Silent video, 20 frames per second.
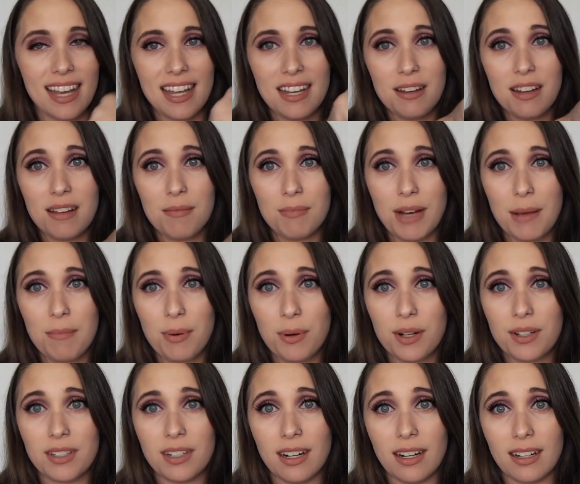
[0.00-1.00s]
And my
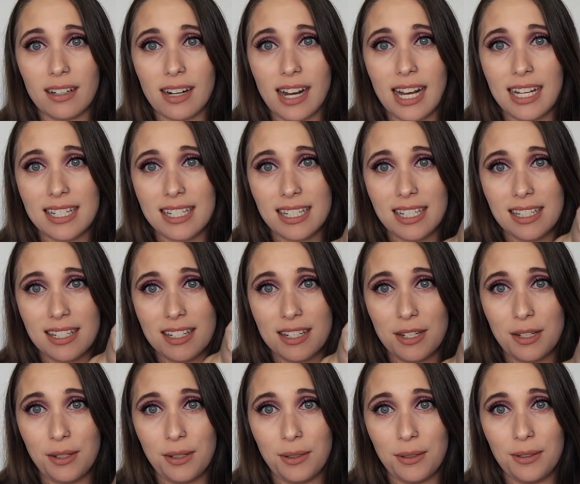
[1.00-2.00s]
poor daughter has these
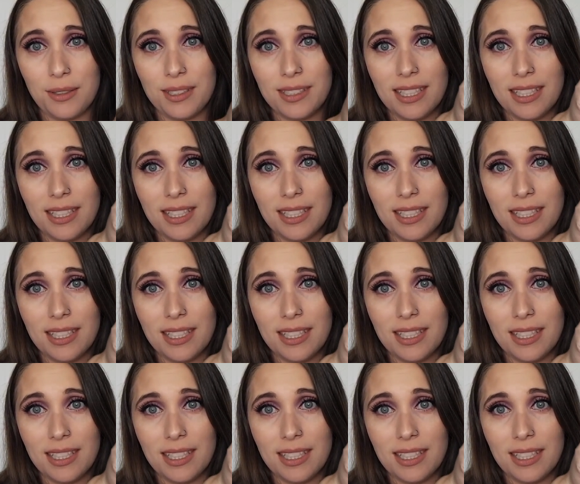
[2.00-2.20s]
too.